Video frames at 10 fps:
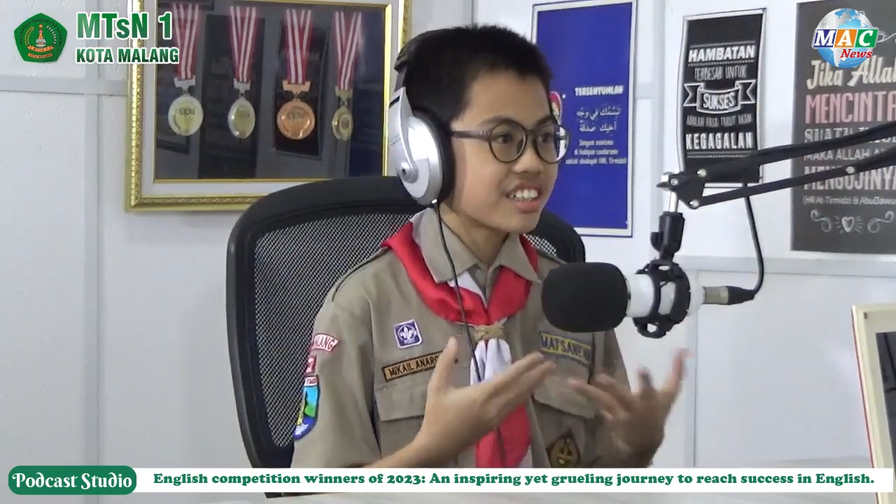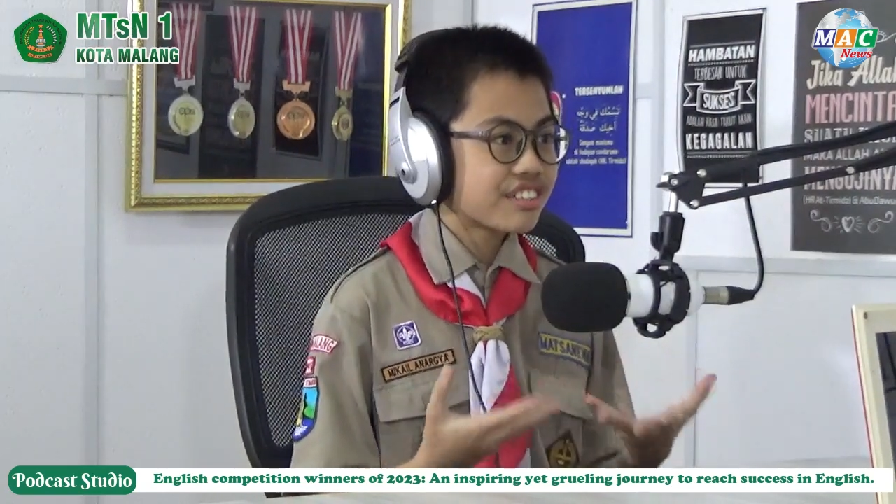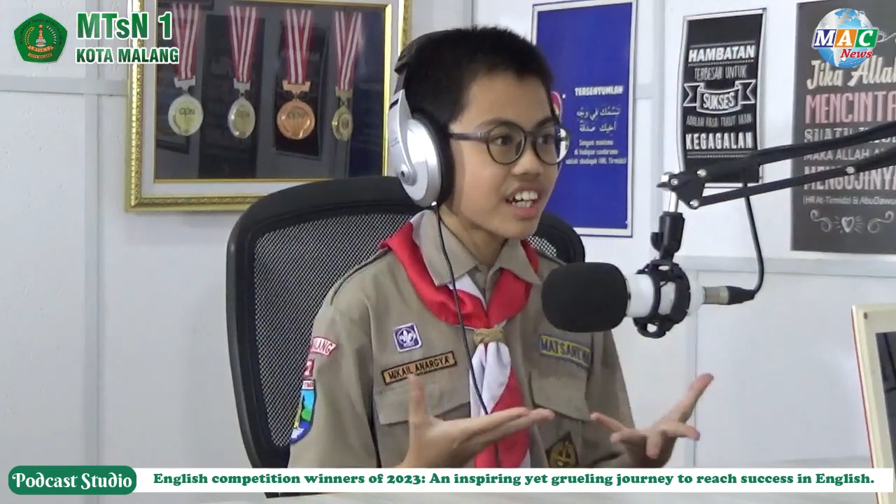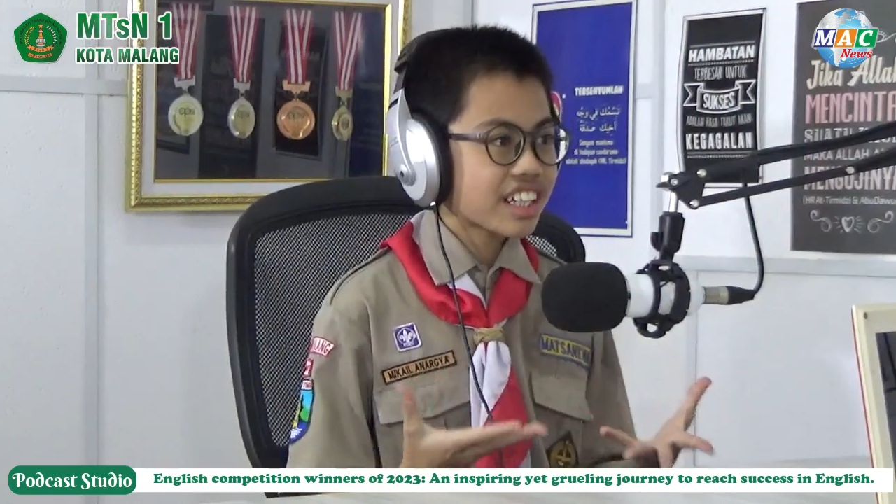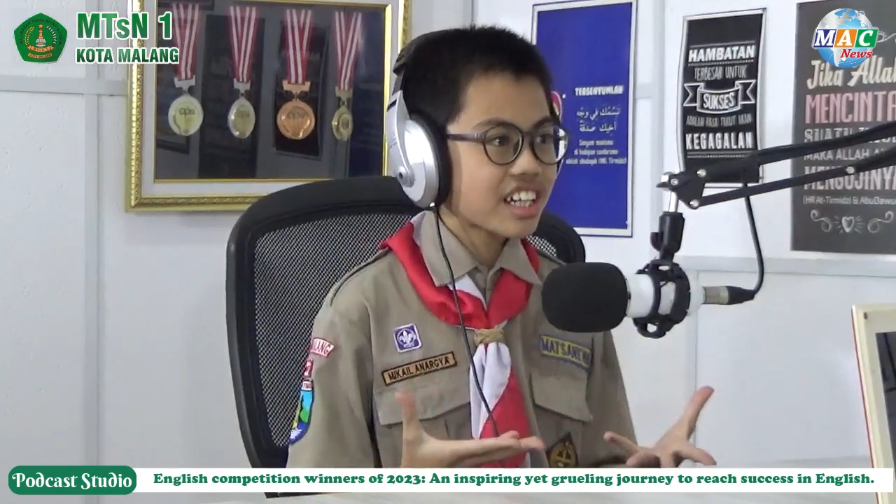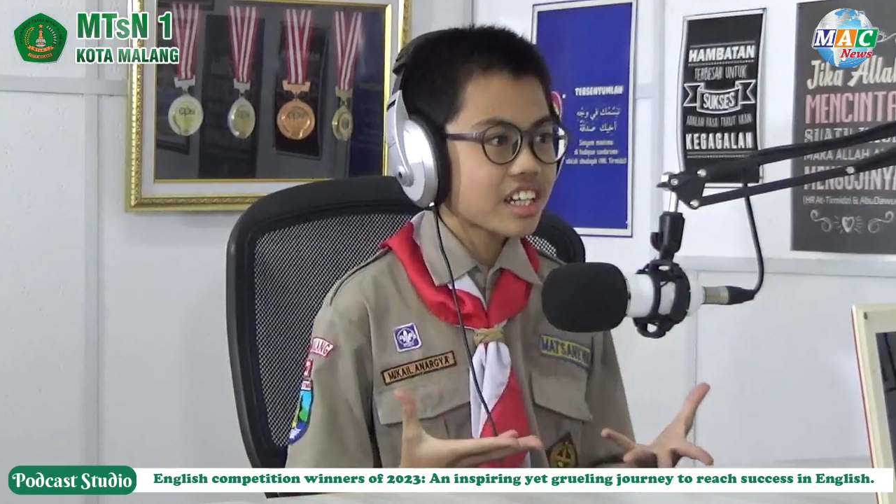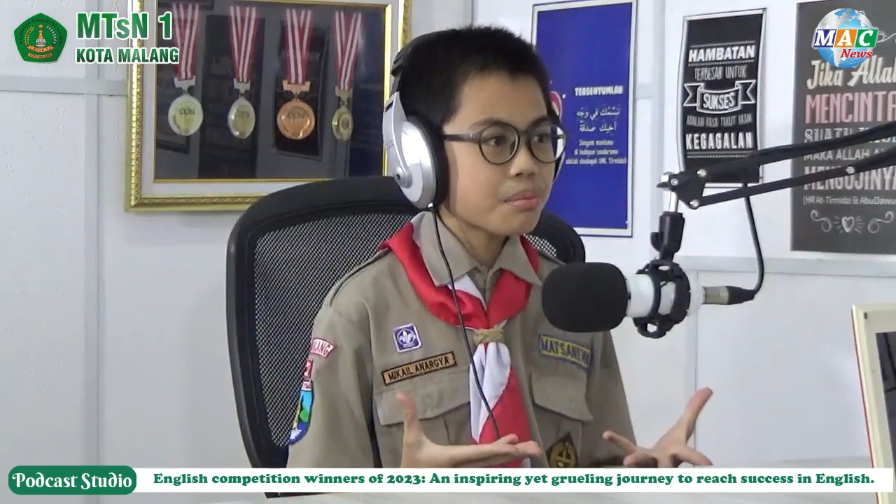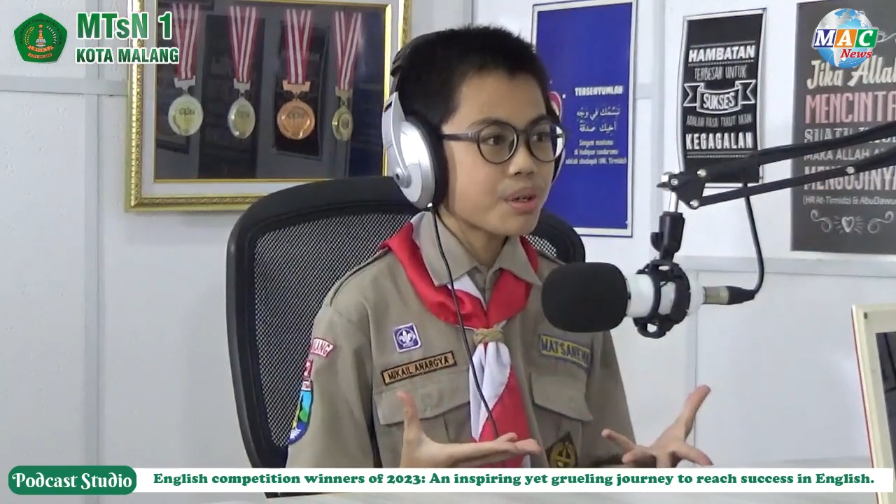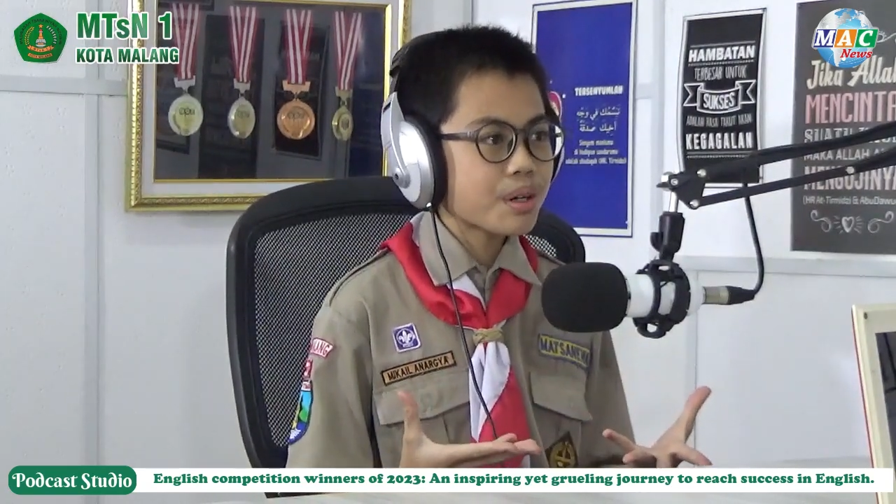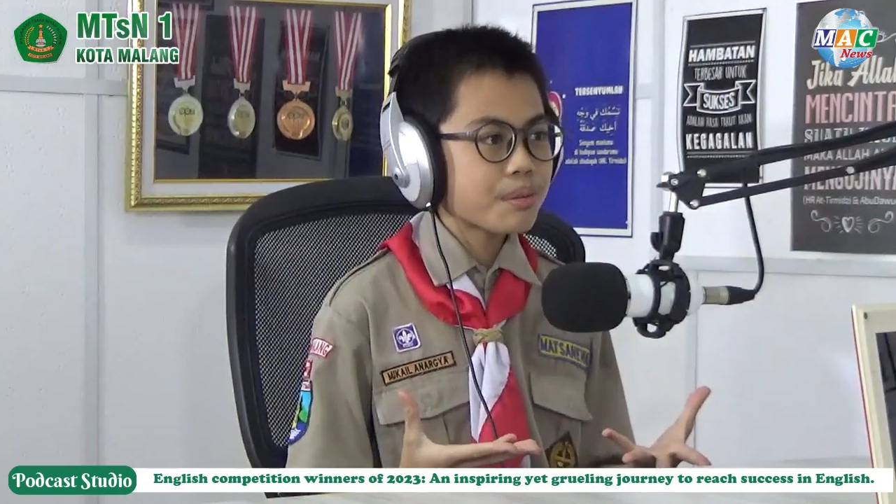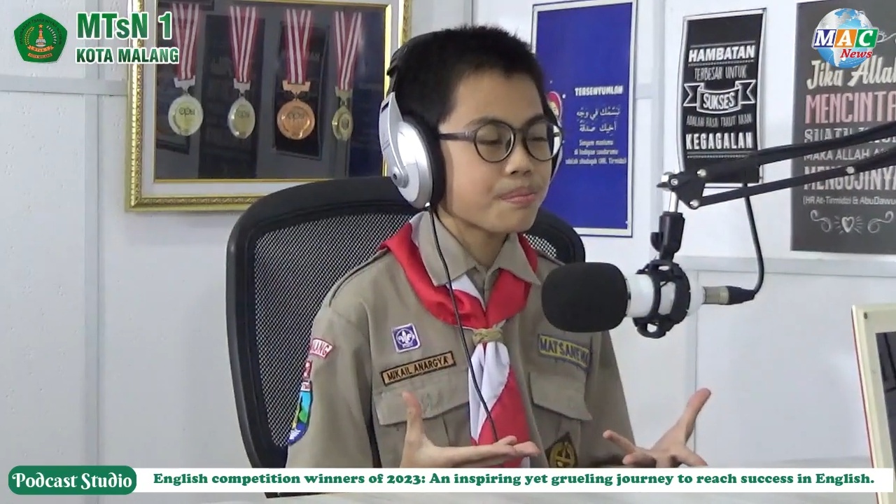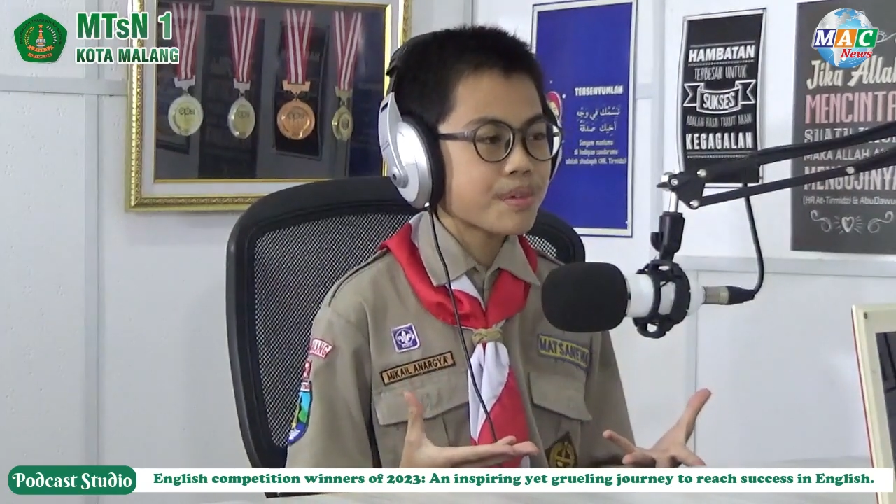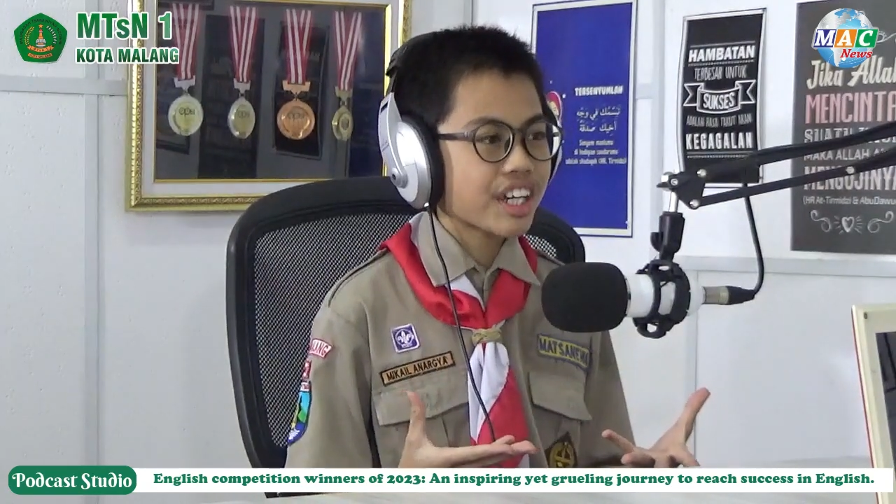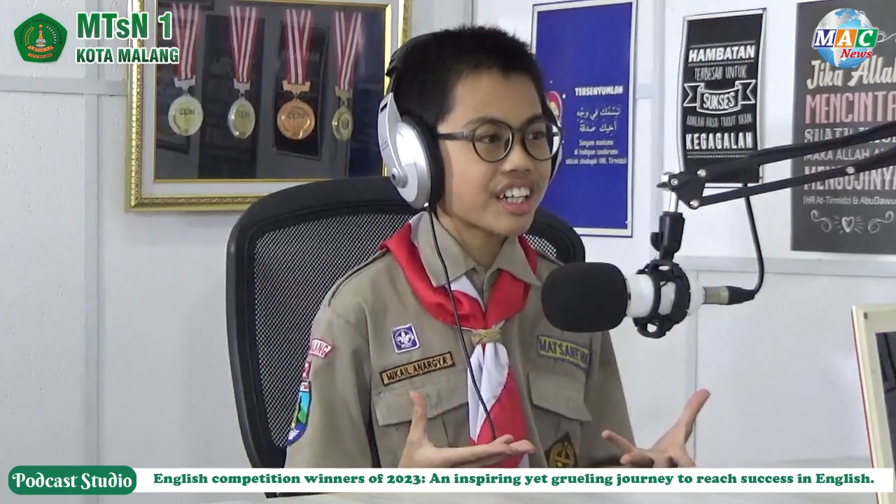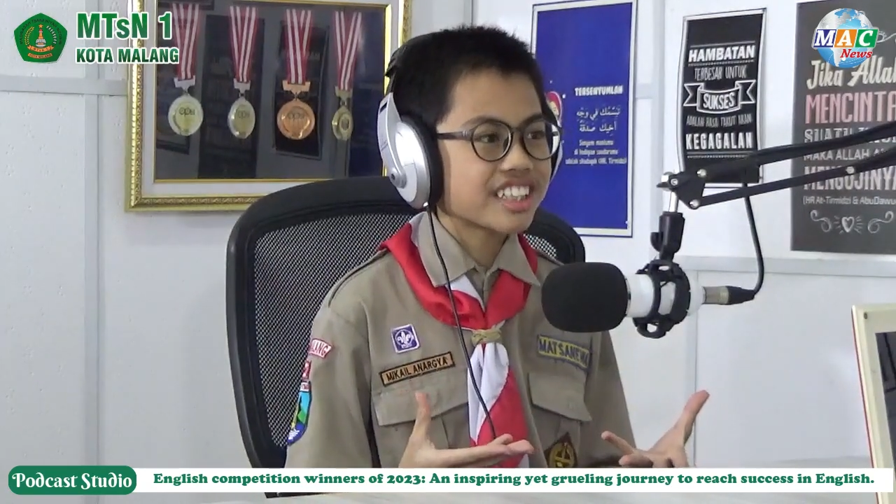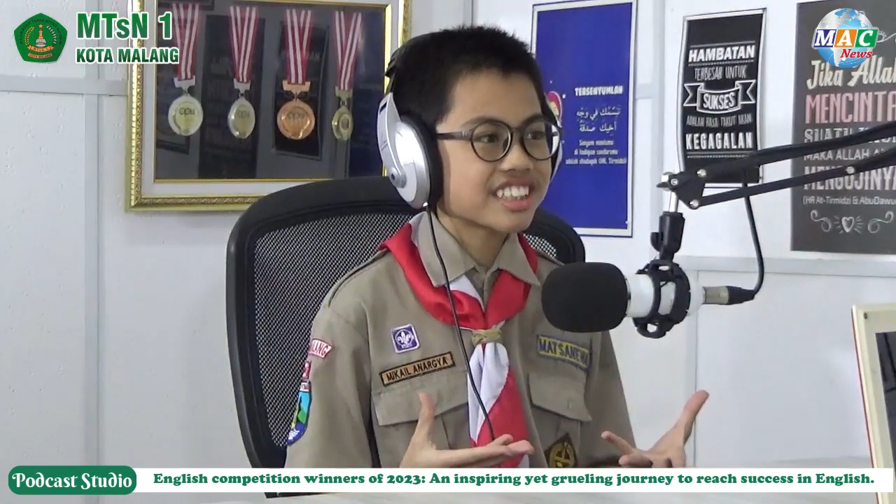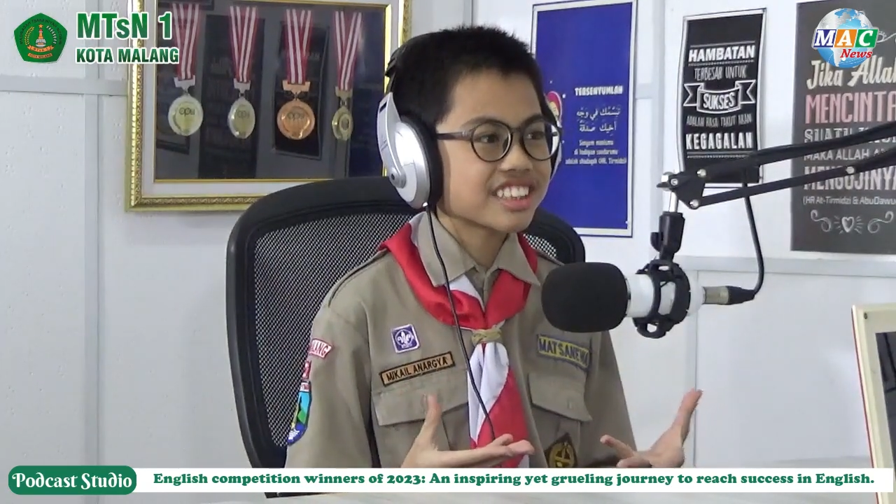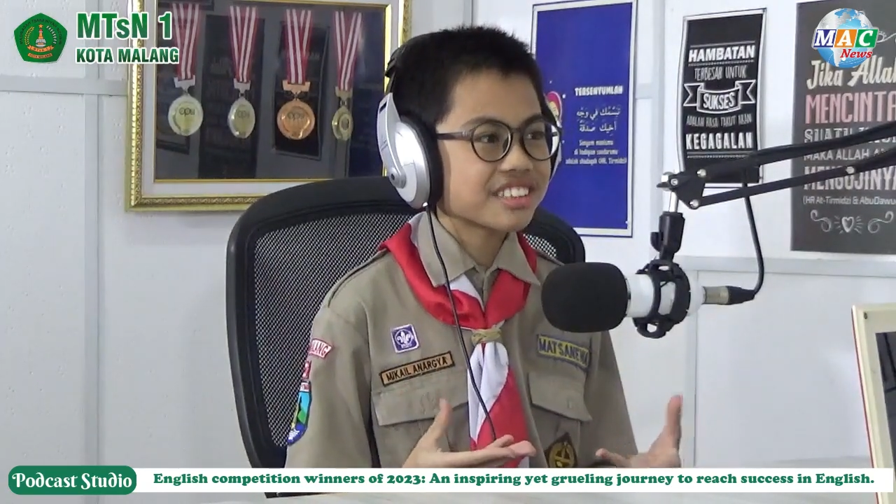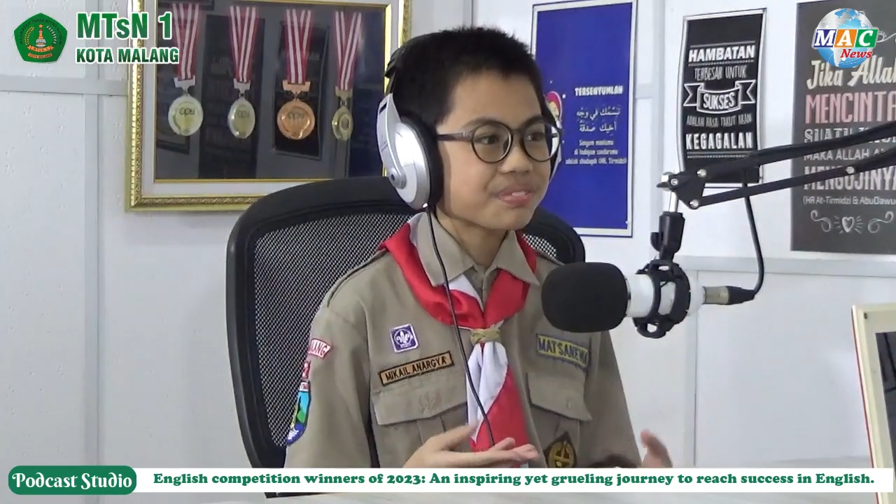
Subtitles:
nerve-wracking anymore, because